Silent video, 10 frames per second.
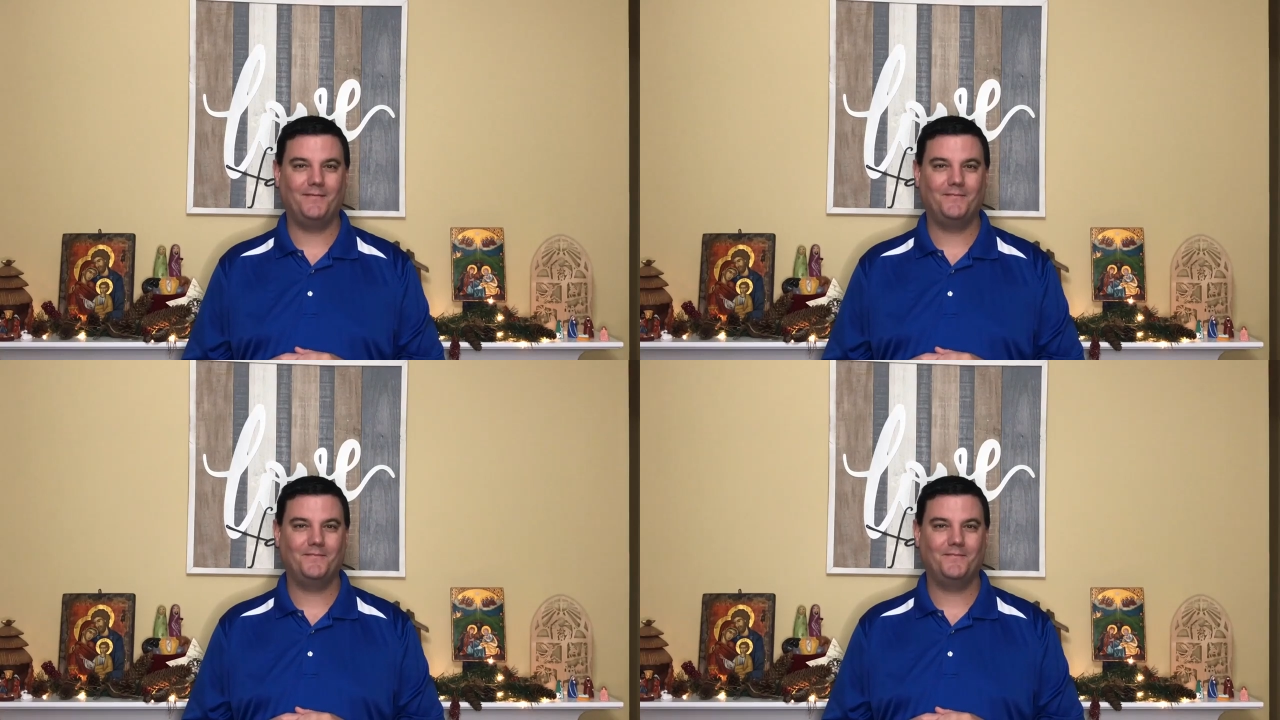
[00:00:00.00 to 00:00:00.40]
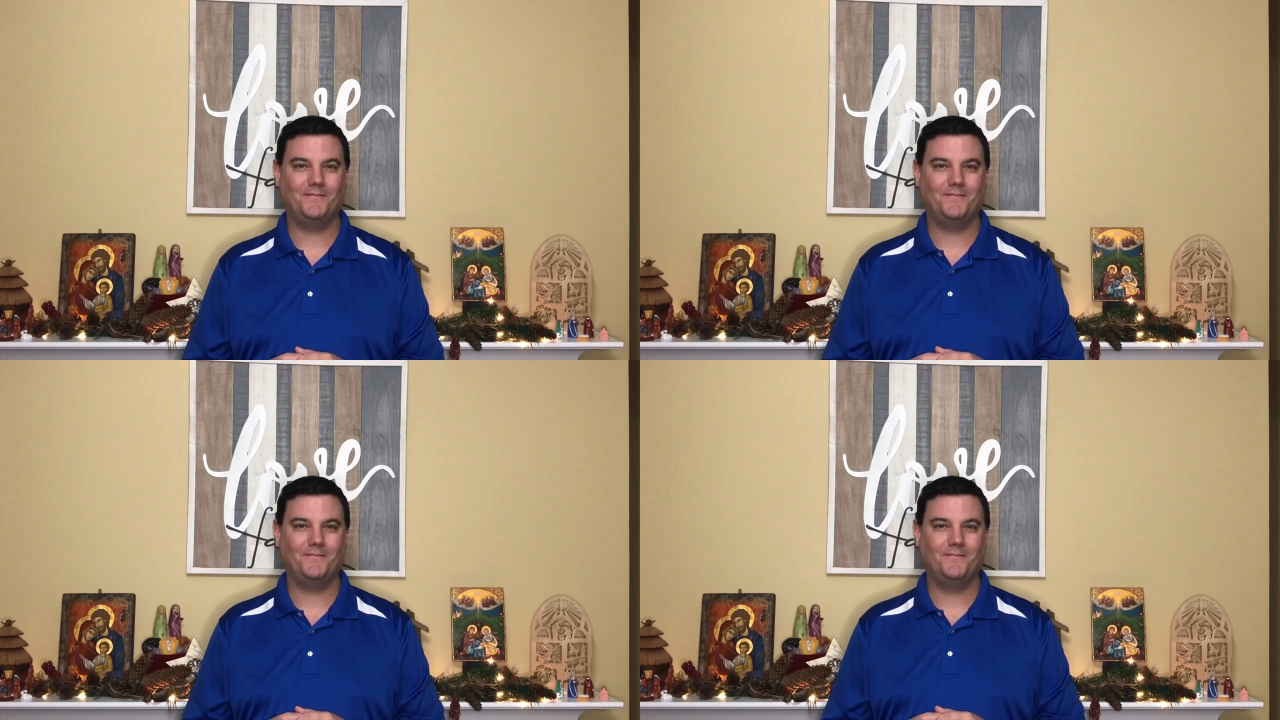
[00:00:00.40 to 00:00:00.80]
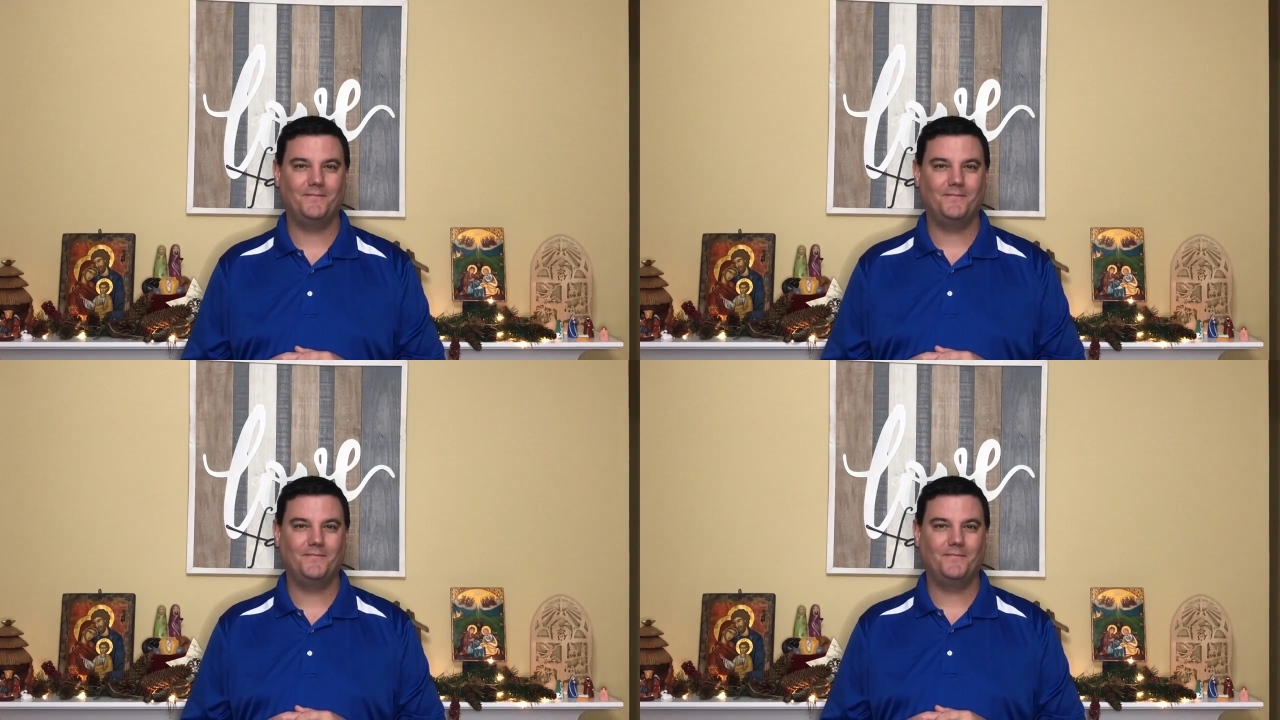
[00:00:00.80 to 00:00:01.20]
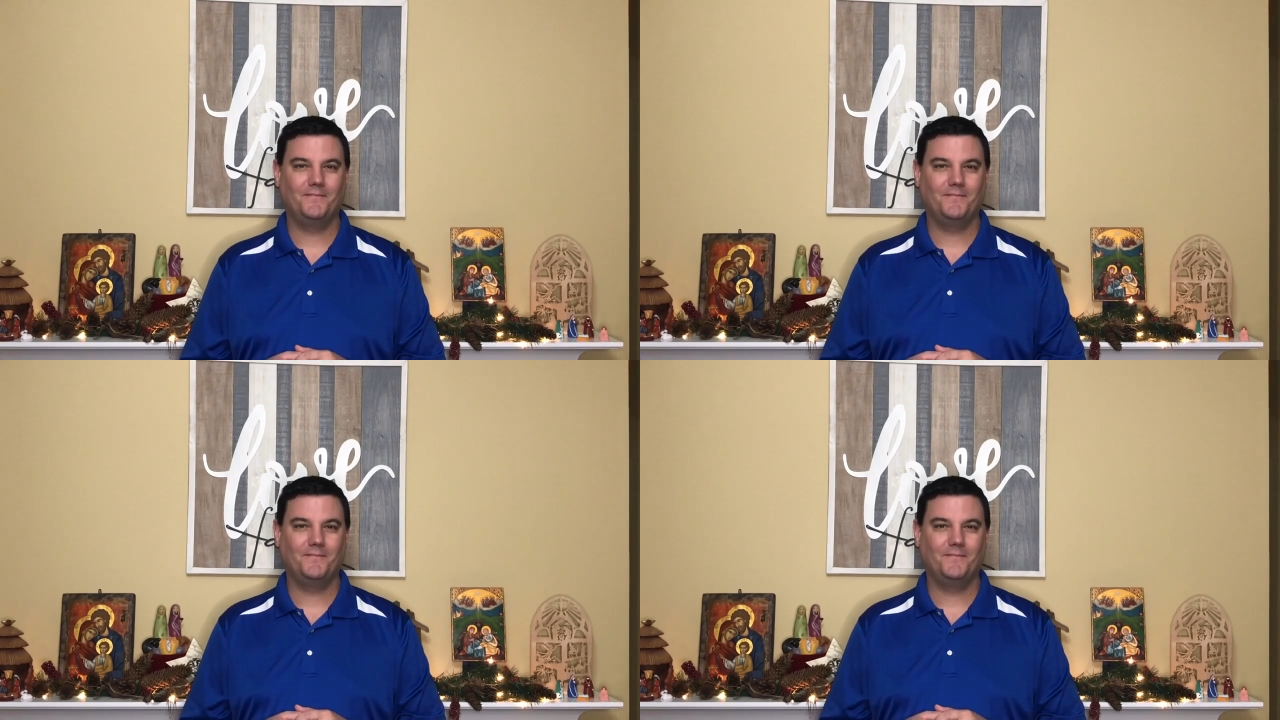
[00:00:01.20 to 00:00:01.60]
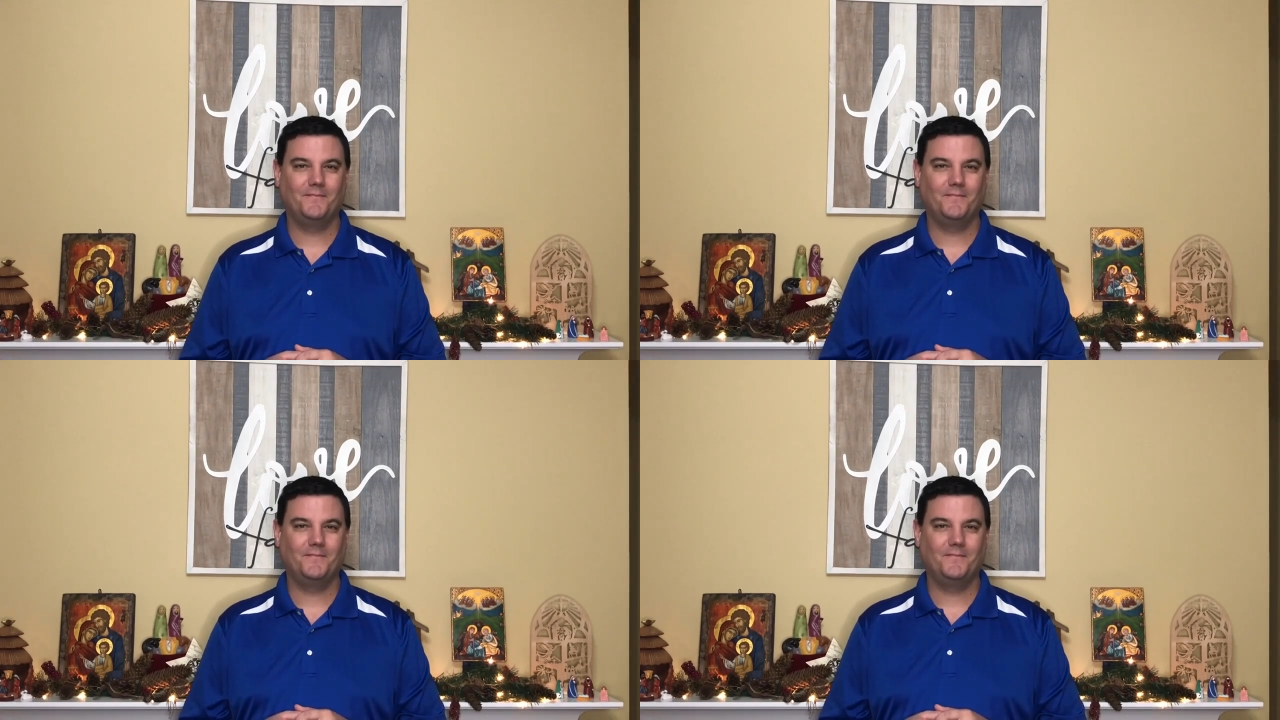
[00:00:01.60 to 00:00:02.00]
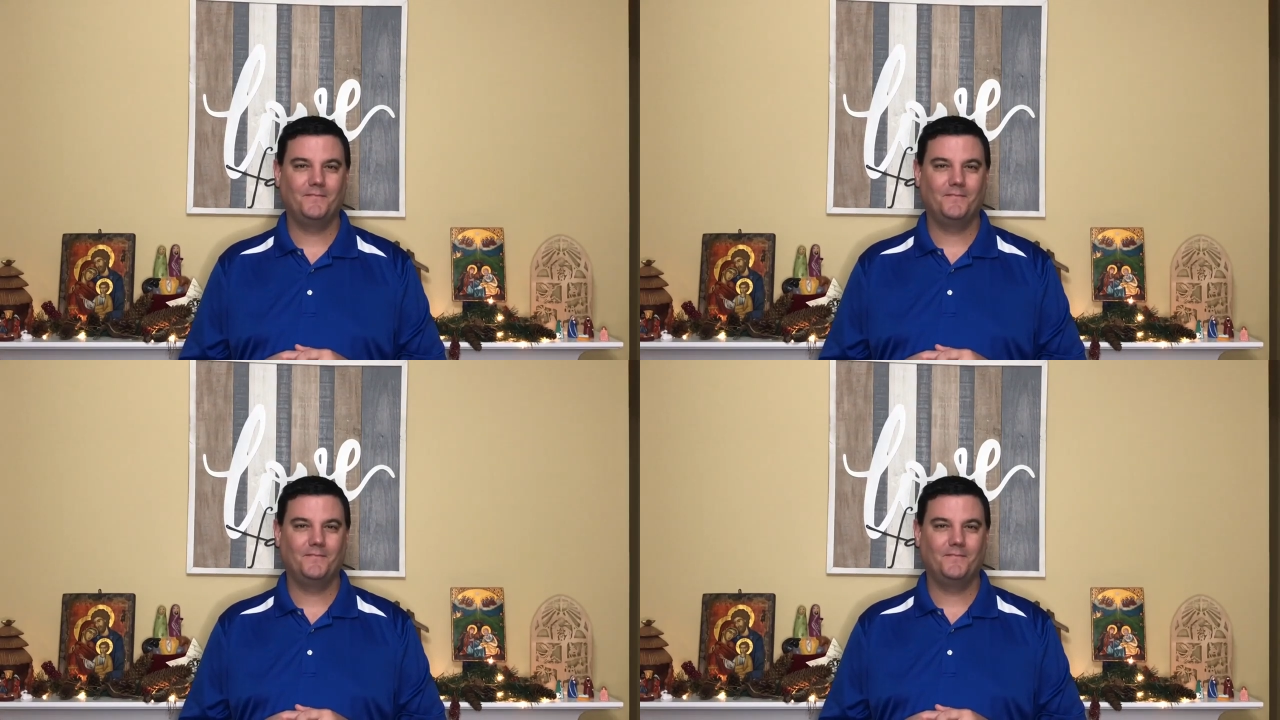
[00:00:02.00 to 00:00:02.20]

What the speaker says: Nothing is said.